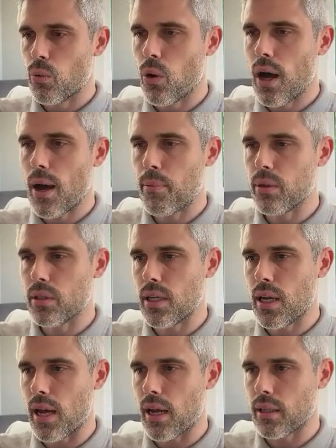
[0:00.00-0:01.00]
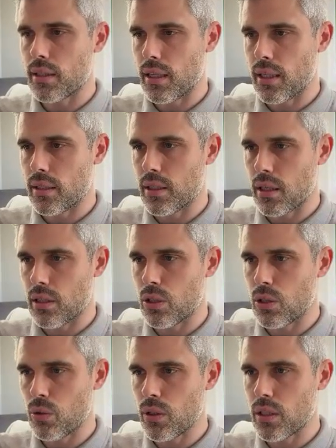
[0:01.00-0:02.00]
What happens next is as
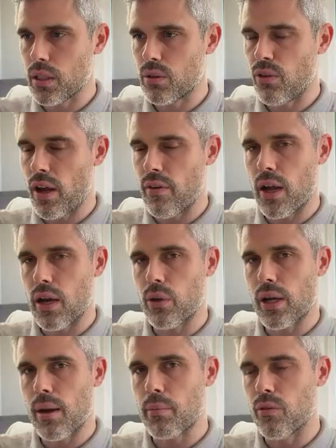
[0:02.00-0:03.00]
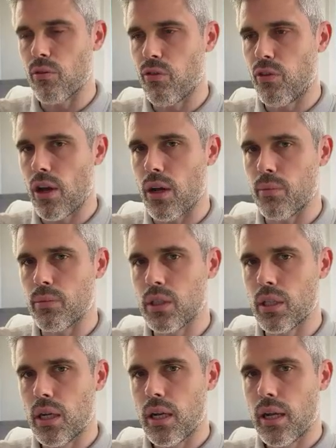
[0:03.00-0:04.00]
soon as this fair value gap
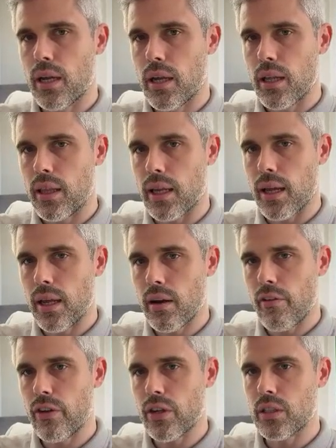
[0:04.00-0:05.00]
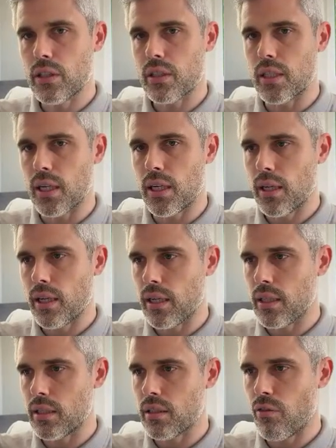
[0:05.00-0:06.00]
confirms, the inefficiency
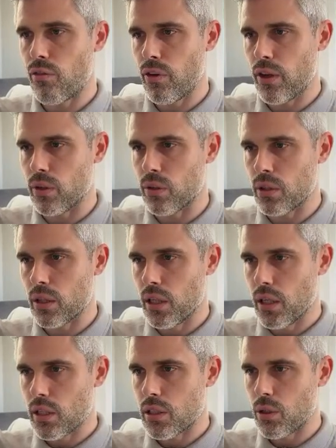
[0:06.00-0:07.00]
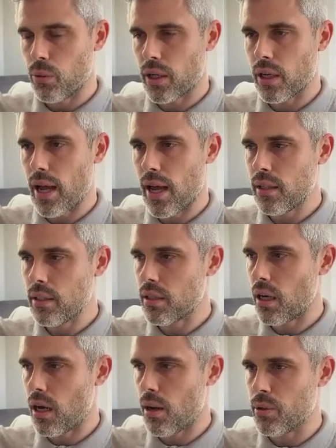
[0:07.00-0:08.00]
is filled. So we can
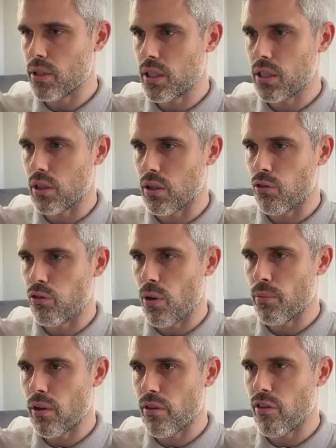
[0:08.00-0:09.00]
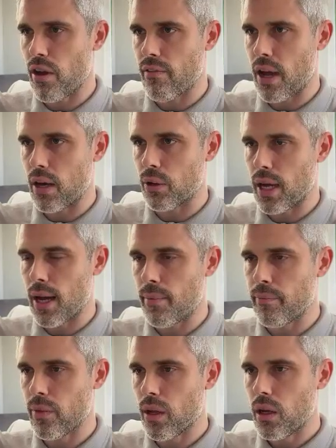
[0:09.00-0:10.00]
enter our position from the fair value
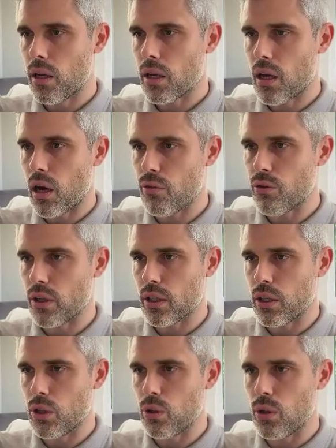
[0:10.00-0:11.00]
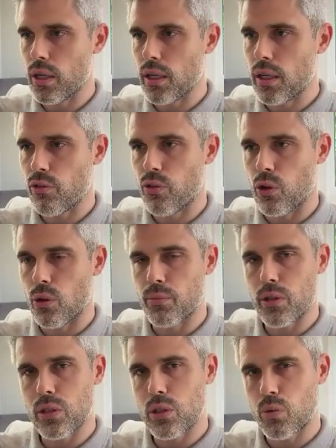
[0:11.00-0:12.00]
gap, covering the newly
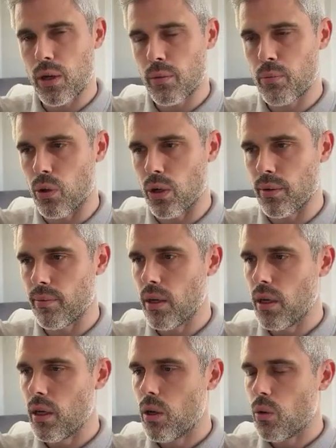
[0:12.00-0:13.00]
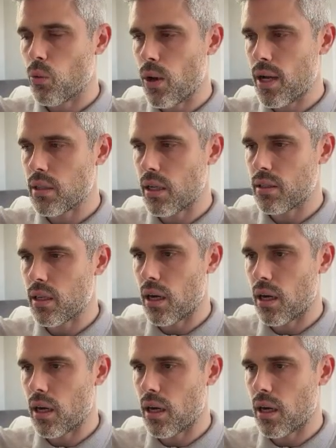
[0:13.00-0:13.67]
formed swing point. Where's our